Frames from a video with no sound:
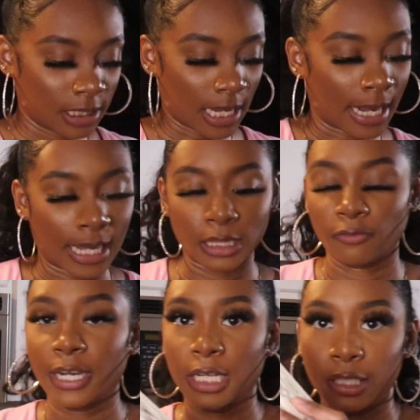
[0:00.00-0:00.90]
See, I got the
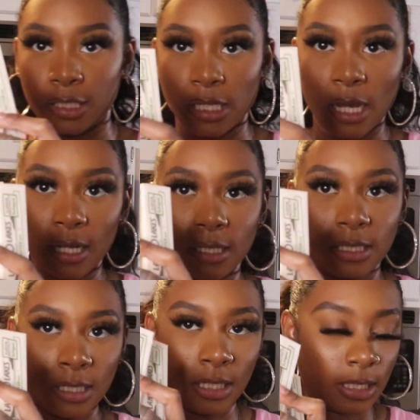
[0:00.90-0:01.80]
regular size
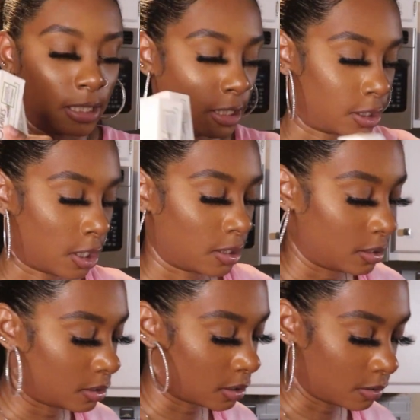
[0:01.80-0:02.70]
and the
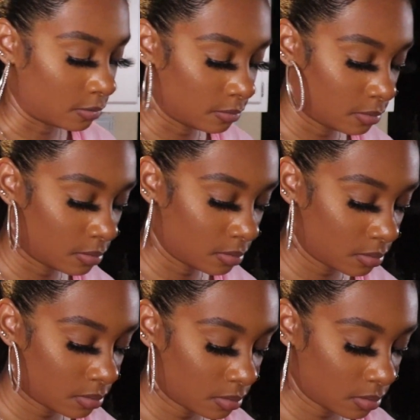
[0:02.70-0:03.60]
salted, so
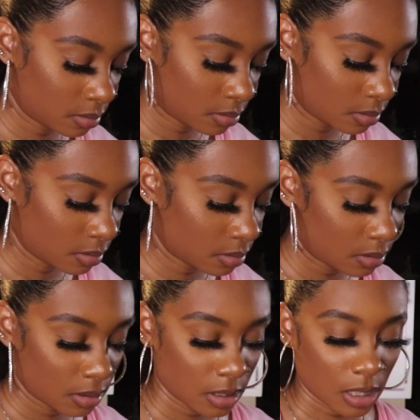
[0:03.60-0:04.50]
I'm
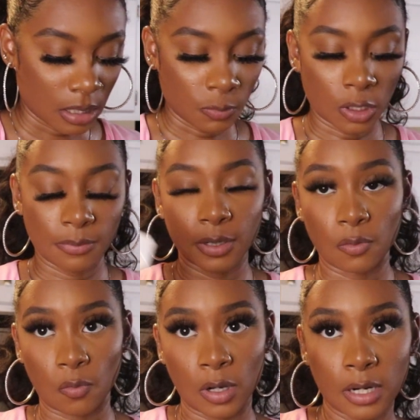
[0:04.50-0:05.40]
gonna
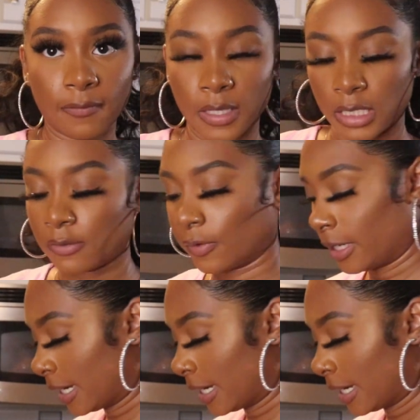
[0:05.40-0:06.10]
put one of these for